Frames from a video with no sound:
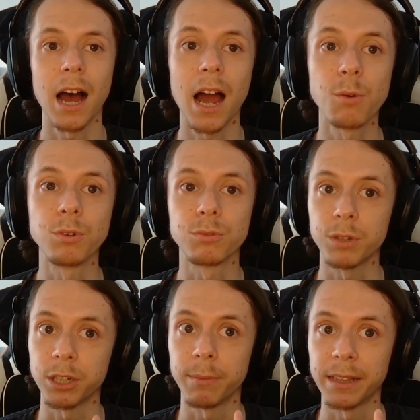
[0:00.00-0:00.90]
I would
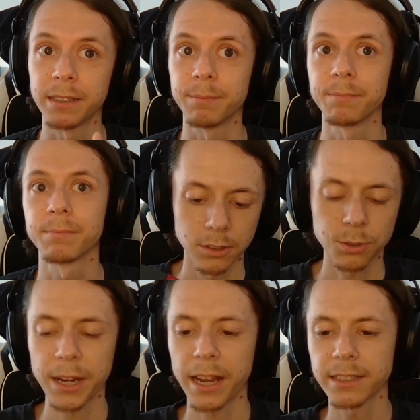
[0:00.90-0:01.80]
recommend them.
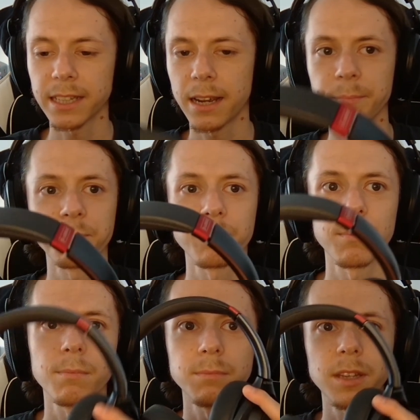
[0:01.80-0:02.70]
So I guess I'm
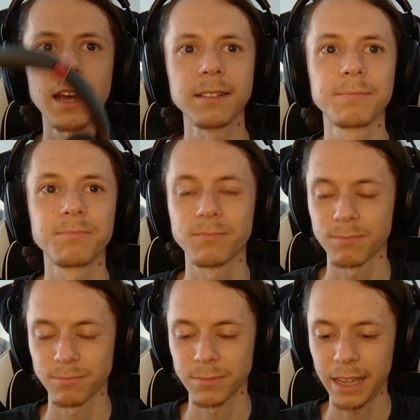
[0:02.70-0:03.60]
done
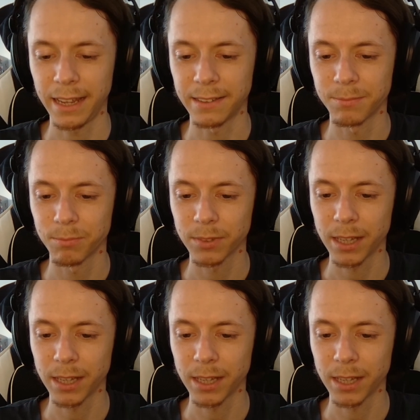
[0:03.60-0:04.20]
then.